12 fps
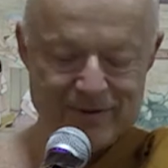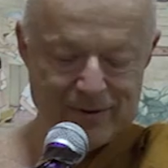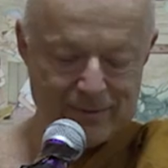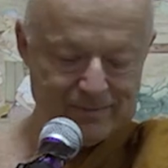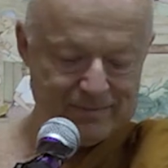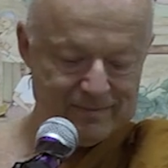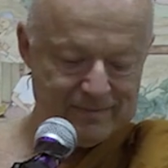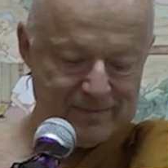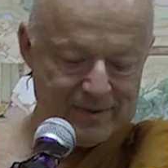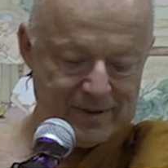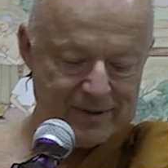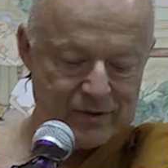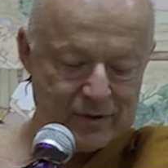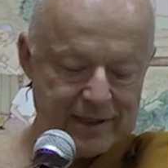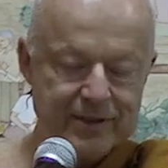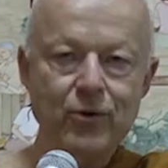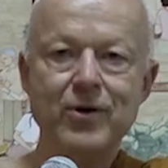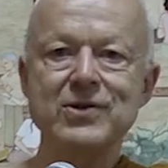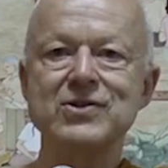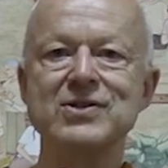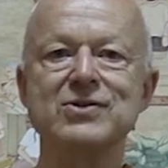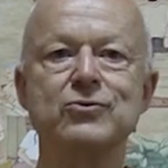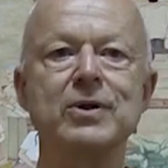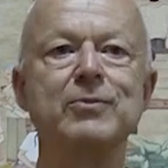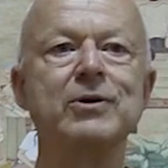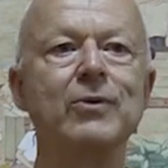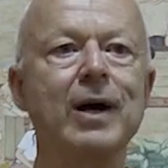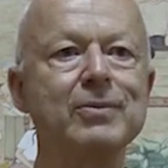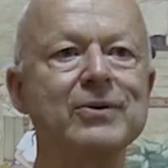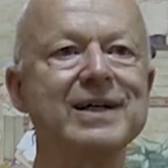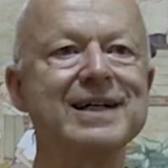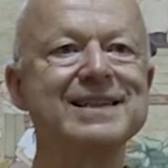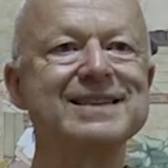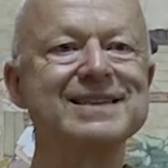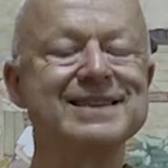so don't let the horses trip you up, okay?